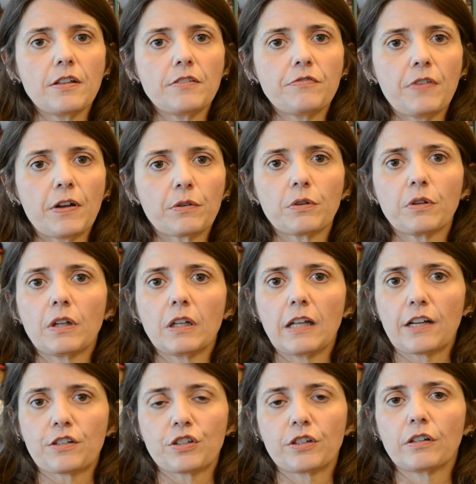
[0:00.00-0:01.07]
Federal
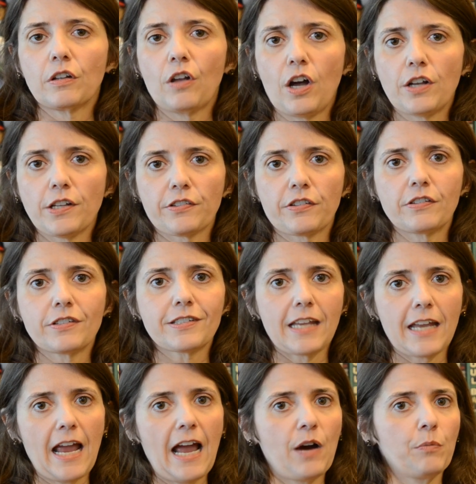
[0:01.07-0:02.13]
election law doesn't say
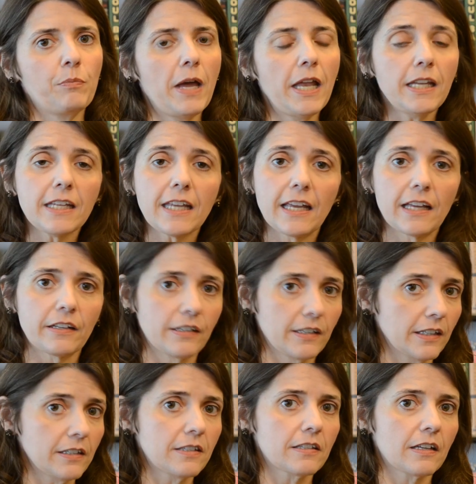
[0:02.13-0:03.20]
how many
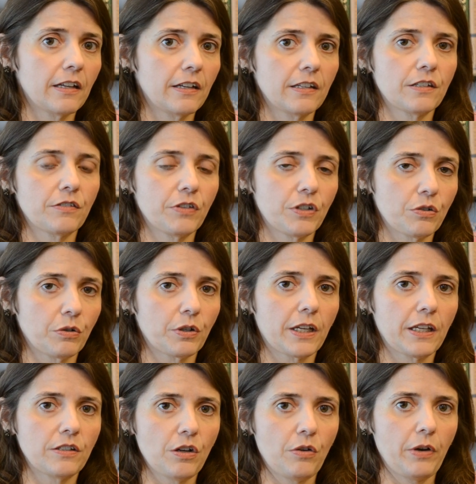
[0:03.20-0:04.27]
candidates an individual
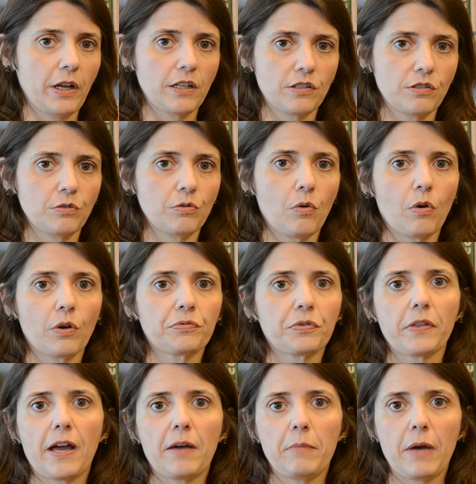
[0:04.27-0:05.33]
can donate to, or for
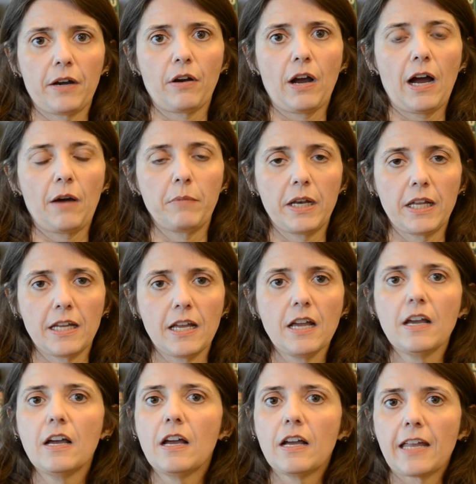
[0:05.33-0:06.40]
that matter, how many
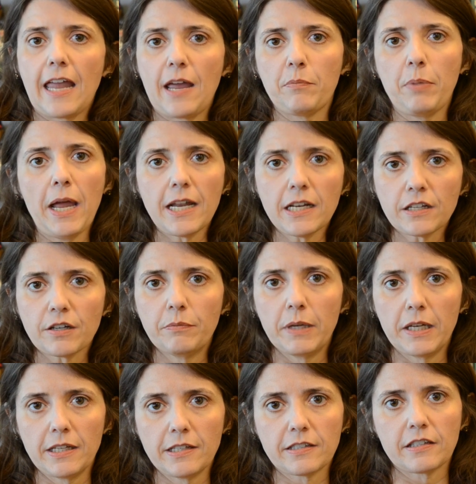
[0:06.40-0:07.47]
campaign
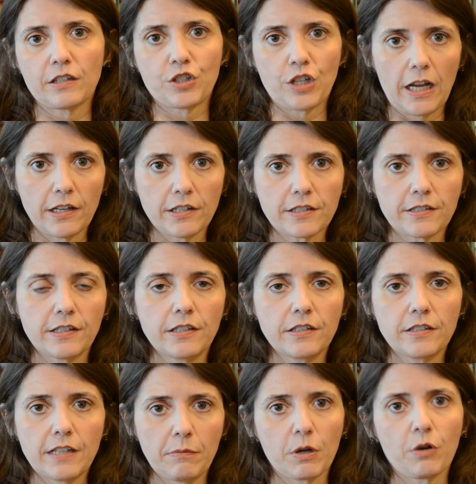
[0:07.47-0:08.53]
committees, such as the
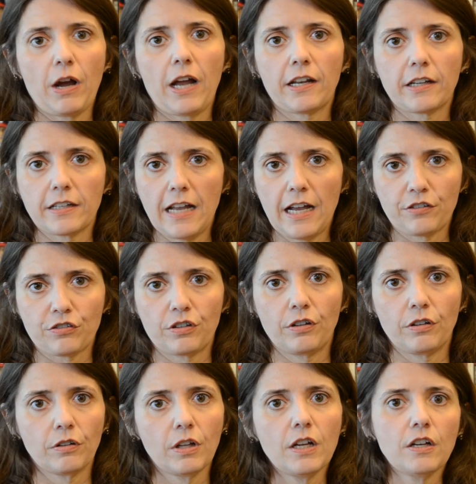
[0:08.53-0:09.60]
Democratic
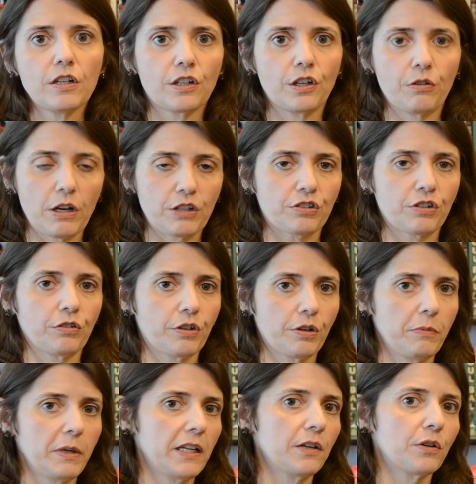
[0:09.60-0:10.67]
National Congressional
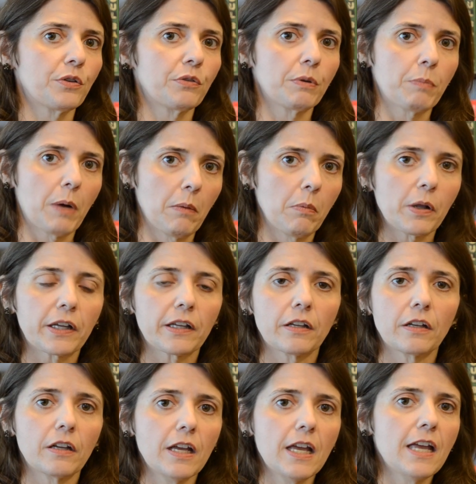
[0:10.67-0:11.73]
Committee or the
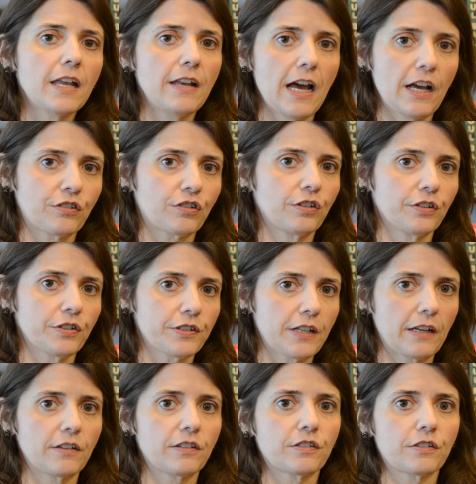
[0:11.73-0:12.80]
Republican National
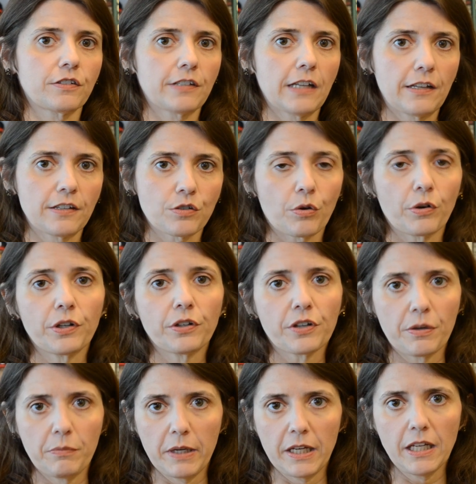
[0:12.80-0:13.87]
Senatorial
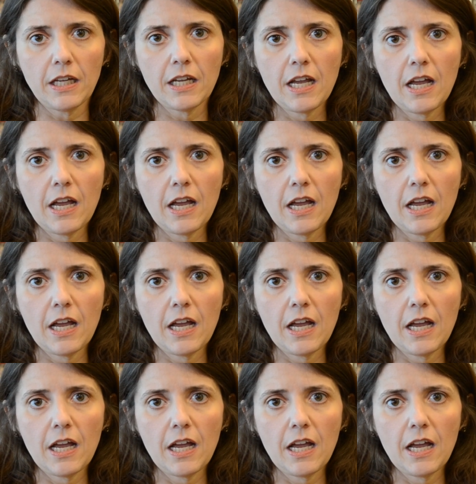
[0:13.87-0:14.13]
Committee,